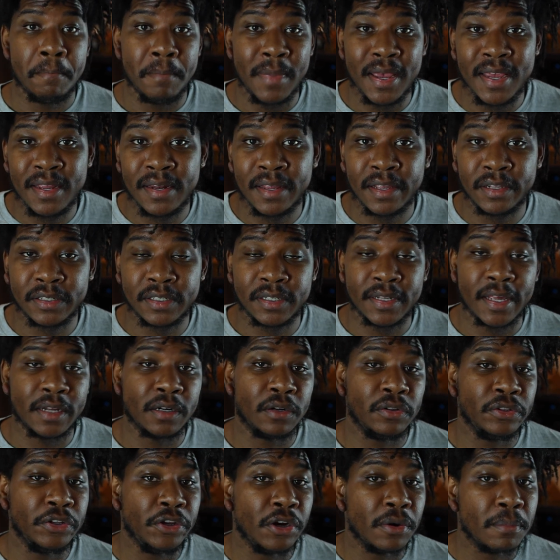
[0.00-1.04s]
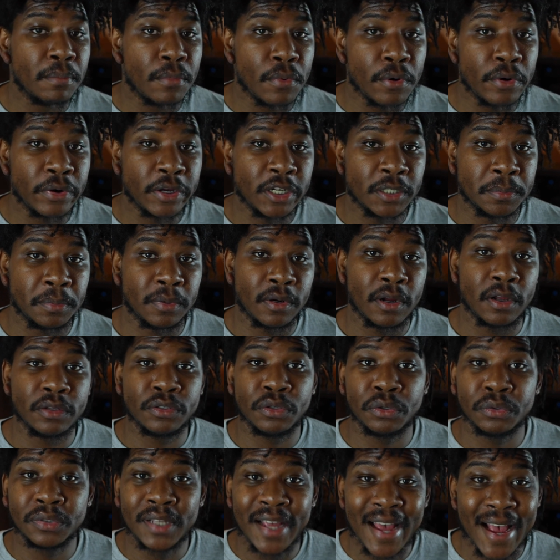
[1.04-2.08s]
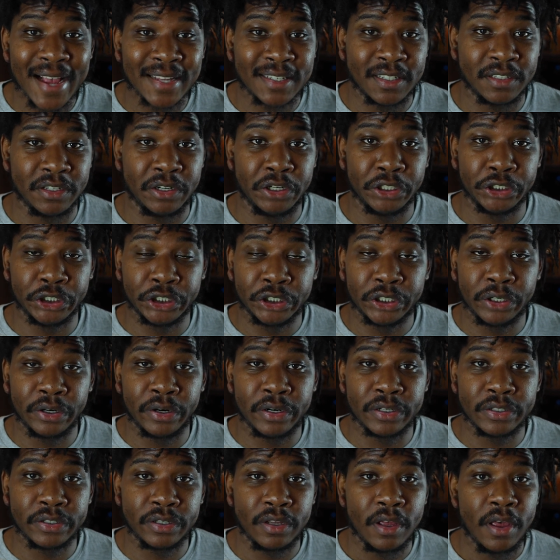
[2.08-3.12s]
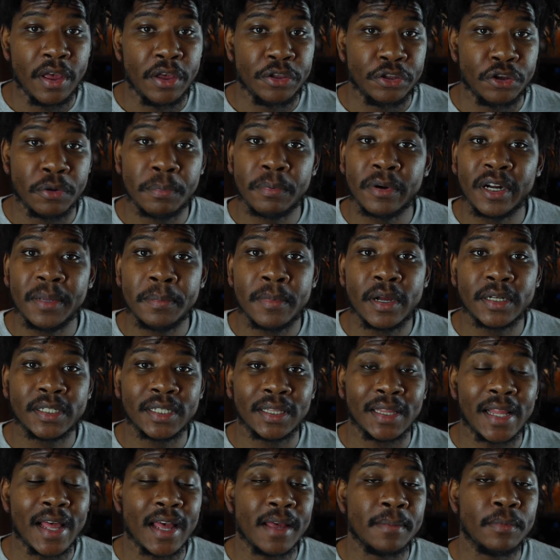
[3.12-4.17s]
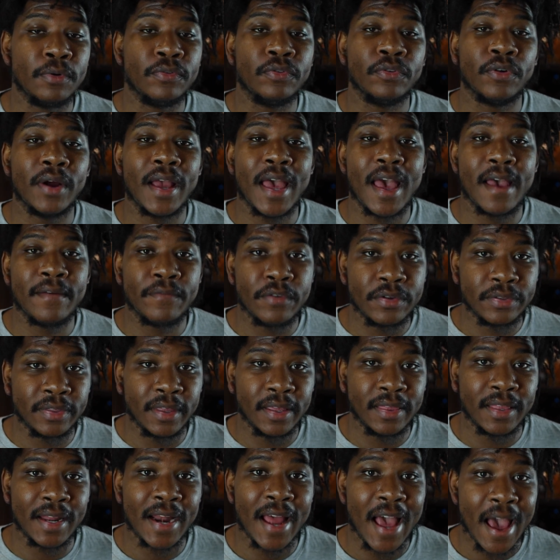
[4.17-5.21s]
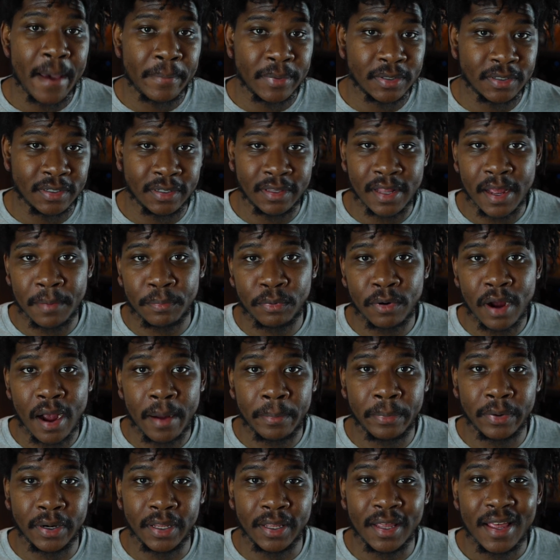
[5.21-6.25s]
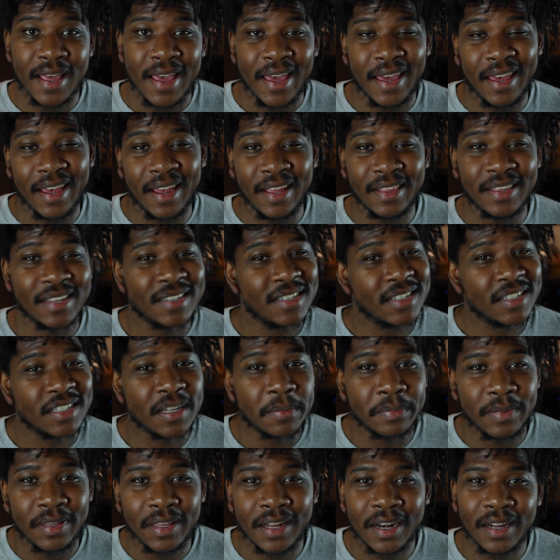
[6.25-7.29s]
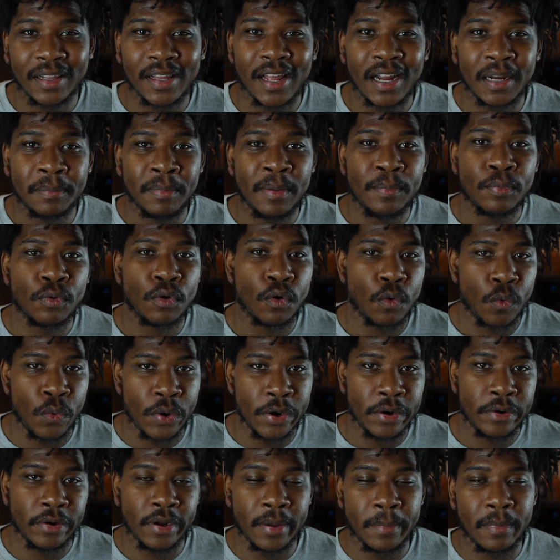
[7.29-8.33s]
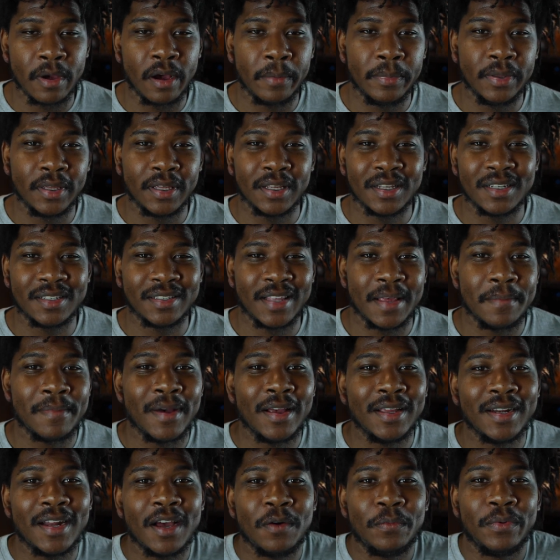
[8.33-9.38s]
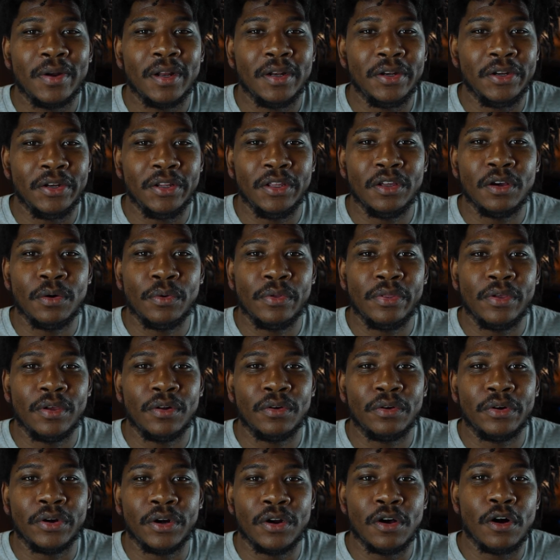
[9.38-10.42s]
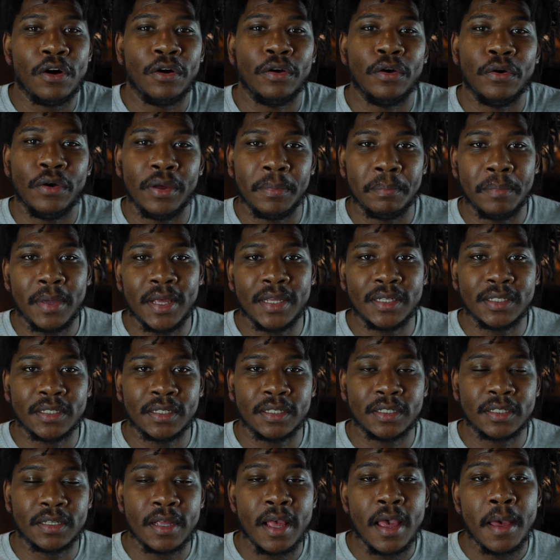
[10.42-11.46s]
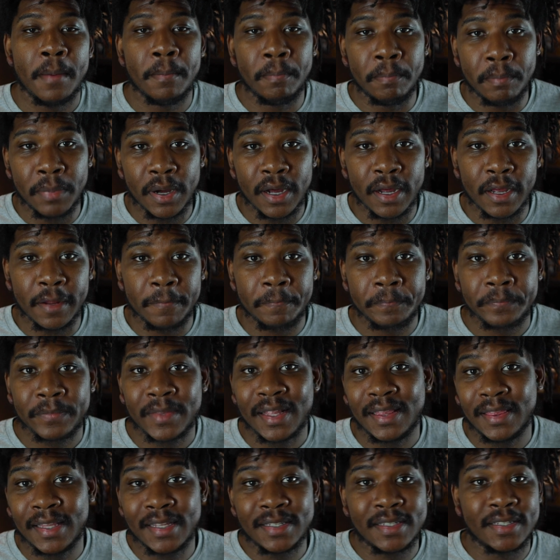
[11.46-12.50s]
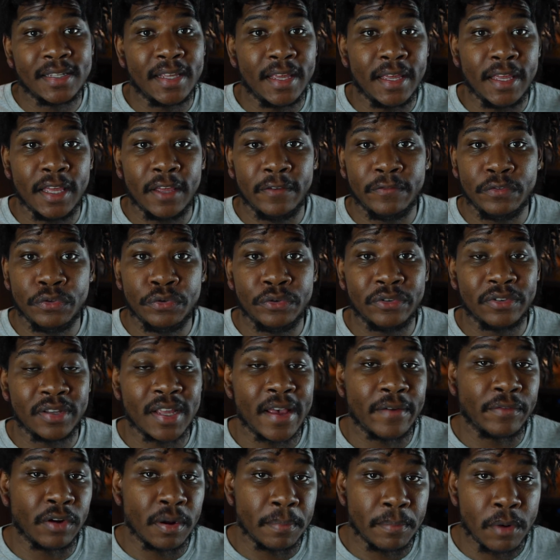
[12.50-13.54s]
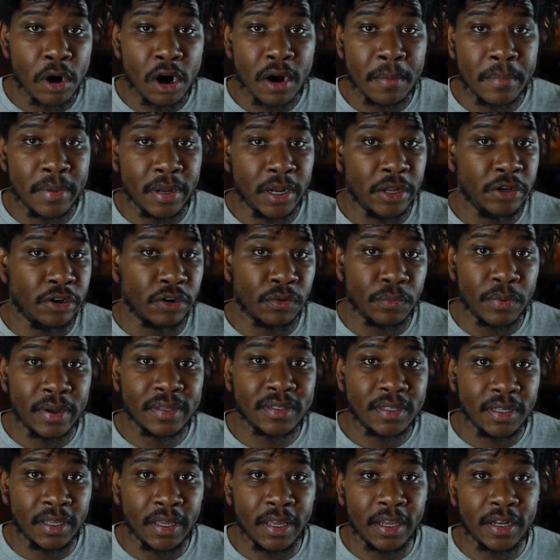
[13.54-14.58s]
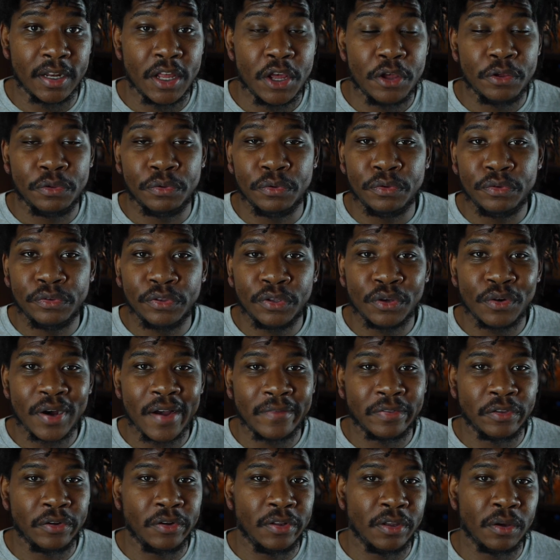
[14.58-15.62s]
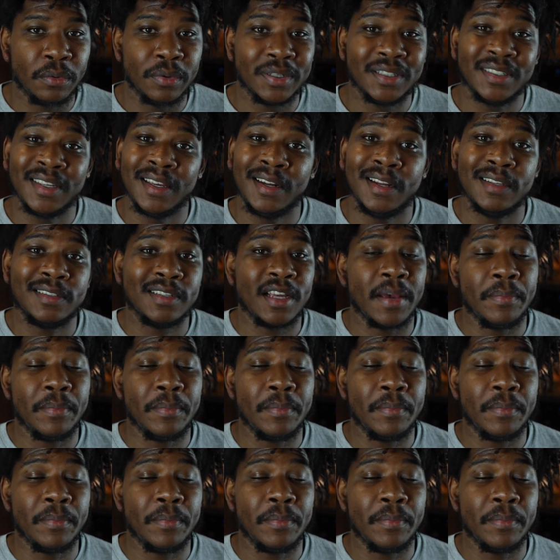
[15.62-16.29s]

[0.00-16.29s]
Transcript: maintenance, not only your mortgage, but also taxes and insurance. You're pretty much liable for everything that happens in that property. And this is something that a lot of people are weary about because they might not want to deal with it on an ongoing basis. But let's say if you just have an apartment and you're renting it, you still have to deal with tenants